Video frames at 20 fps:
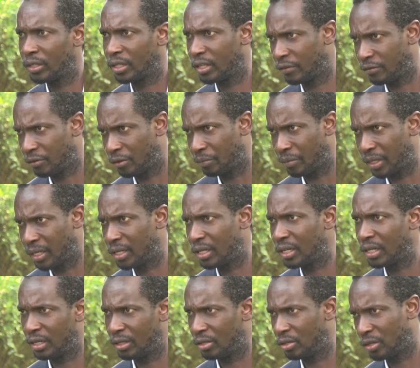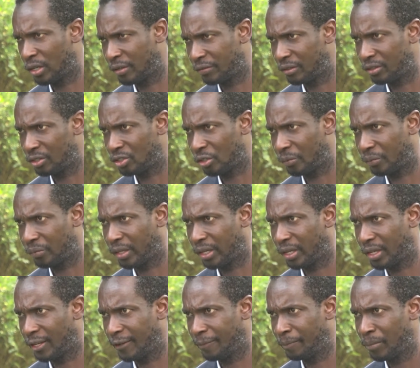give you money and you have a job there.
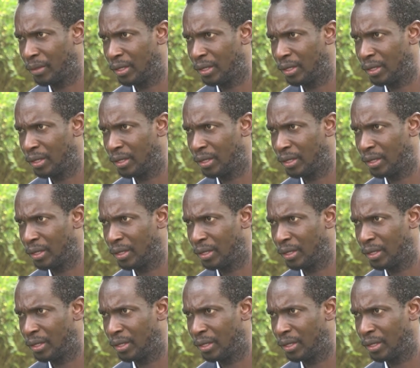Yeah?